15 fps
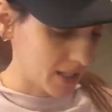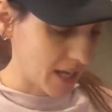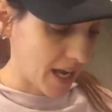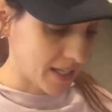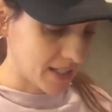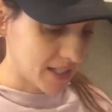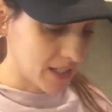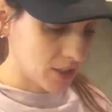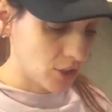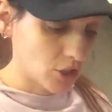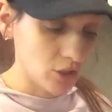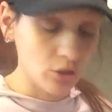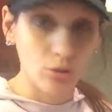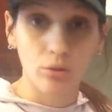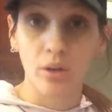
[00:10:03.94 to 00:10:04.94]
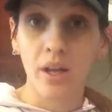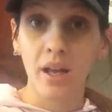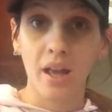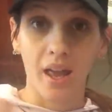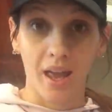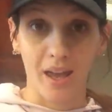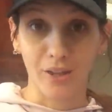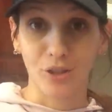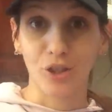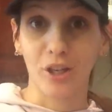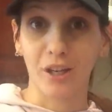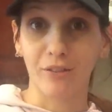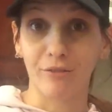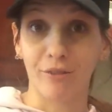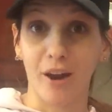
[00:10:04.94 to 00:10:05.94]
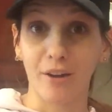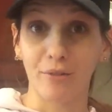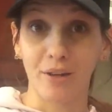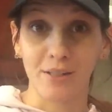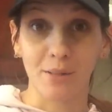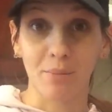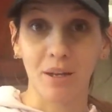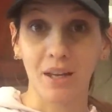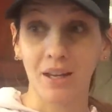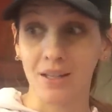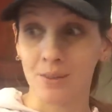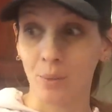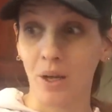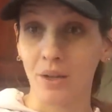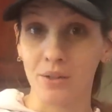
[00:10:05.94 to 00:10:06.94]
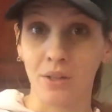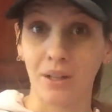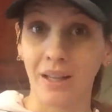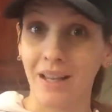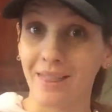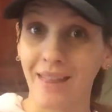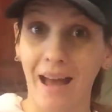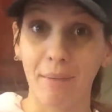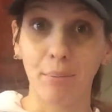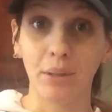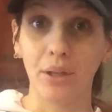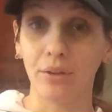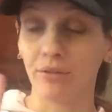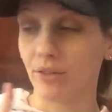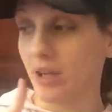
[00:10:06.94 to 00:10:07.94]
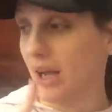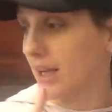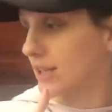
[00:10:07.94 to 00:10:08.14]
it. I did do a chicken fried recipe as well, so I'll link that below for you